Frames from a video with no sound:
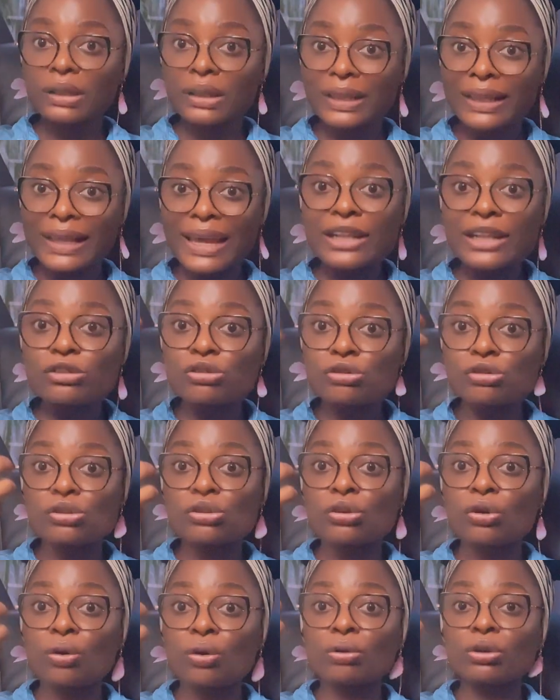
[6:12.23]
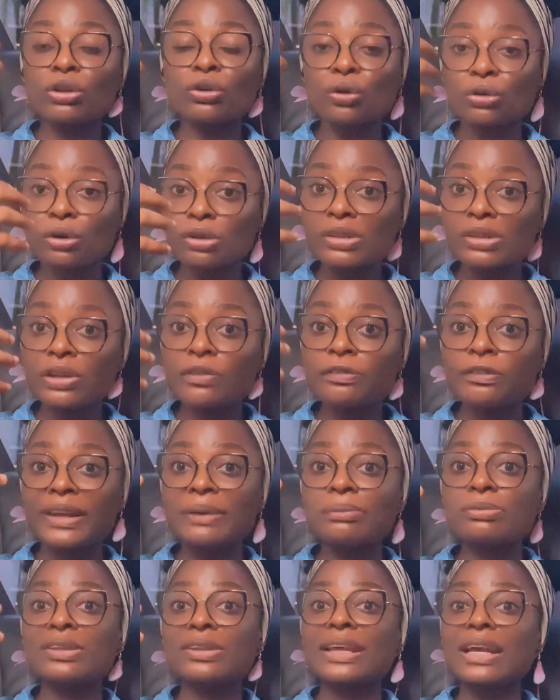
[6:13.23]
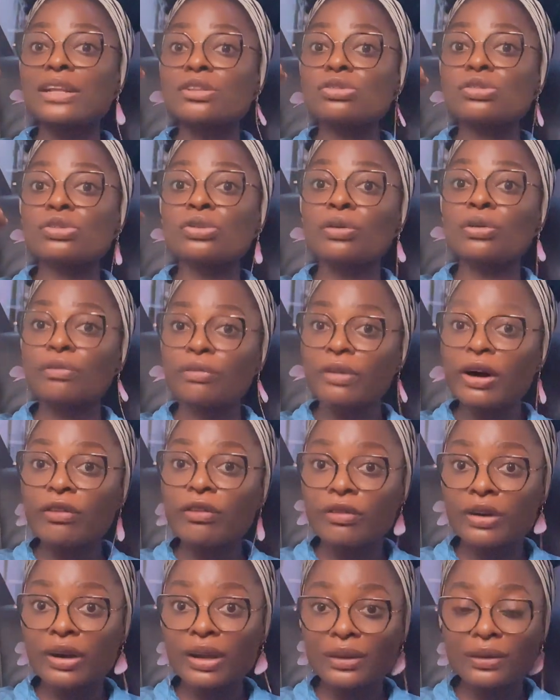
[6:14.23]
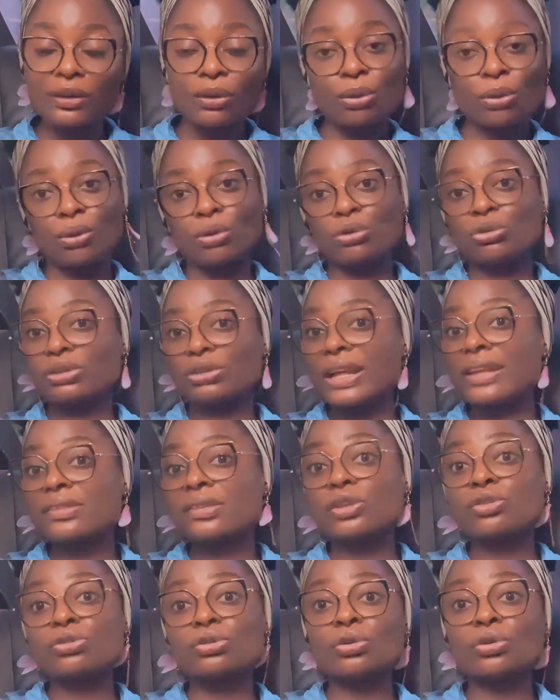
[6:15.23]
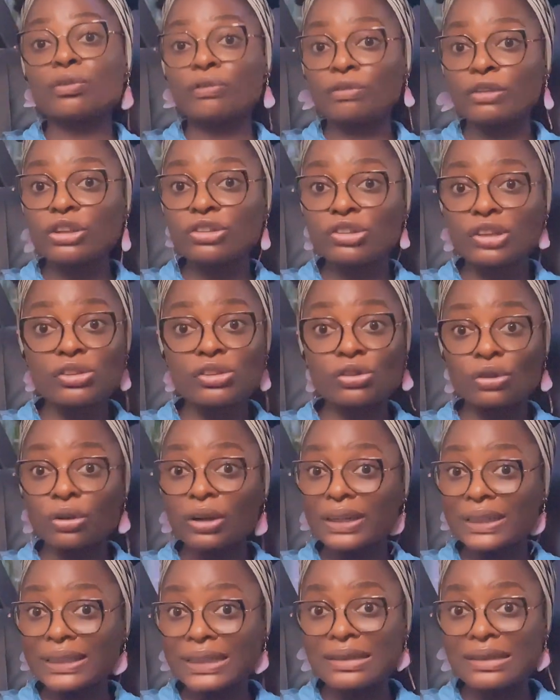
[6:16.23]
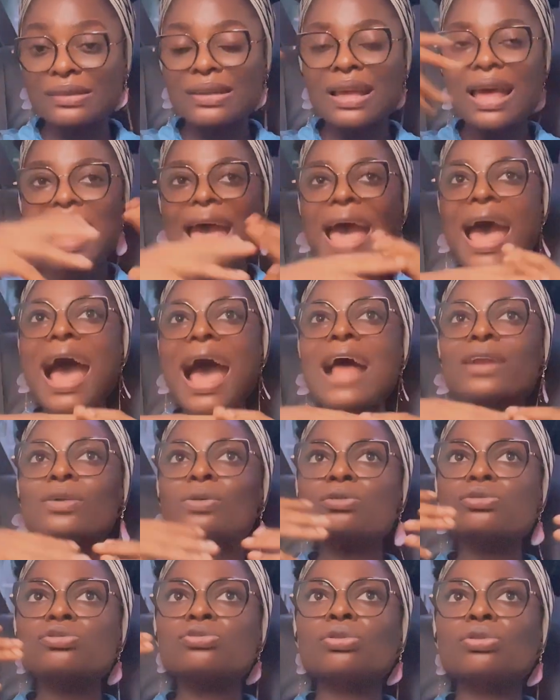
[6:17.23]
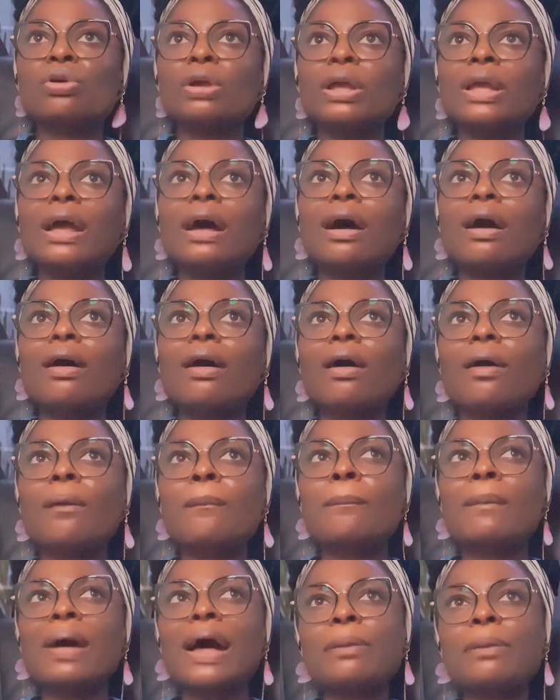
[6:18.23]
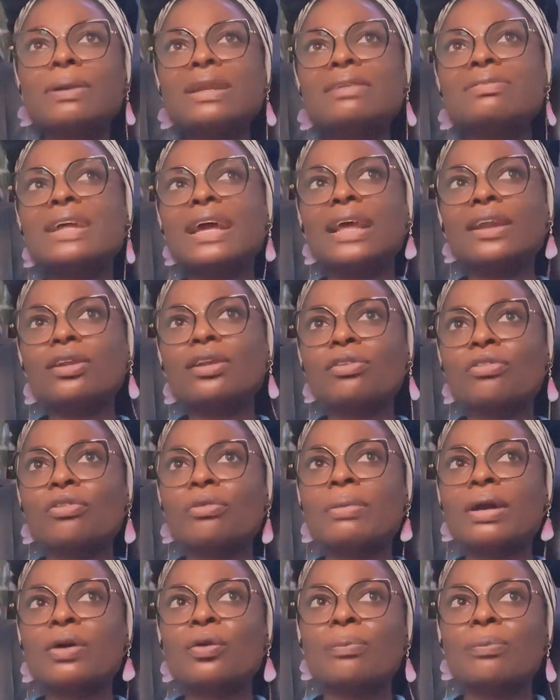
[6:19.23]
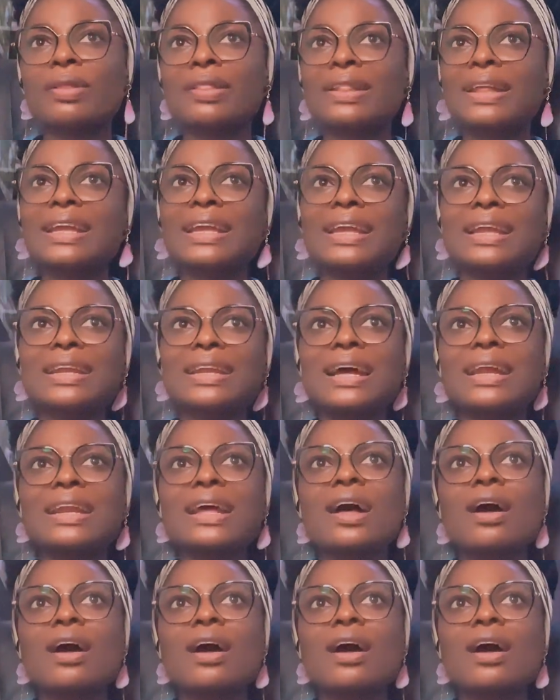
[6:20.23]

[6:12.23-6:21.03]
get to your, close enough for him to get to your vulva, or should I say to your VJ, to your clit. And also I believe that a lot of women will be thinking that